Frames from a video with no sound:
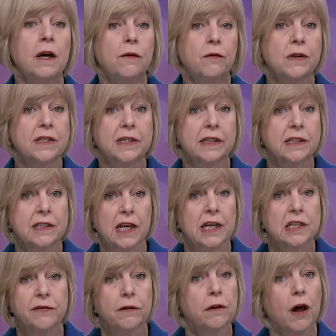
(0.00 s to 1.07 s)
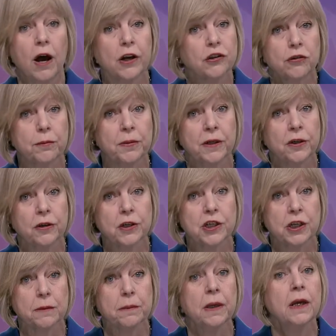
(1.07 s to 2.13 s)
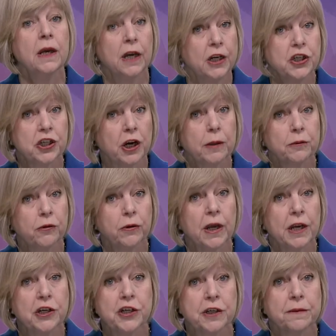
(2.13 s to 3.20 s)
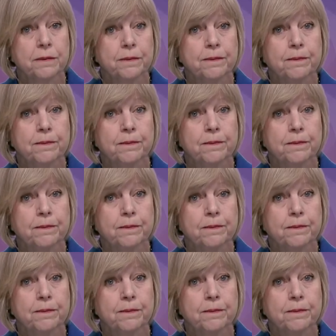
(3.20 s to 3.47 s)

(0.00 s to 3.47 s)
for successful entrepreneurship and job creation.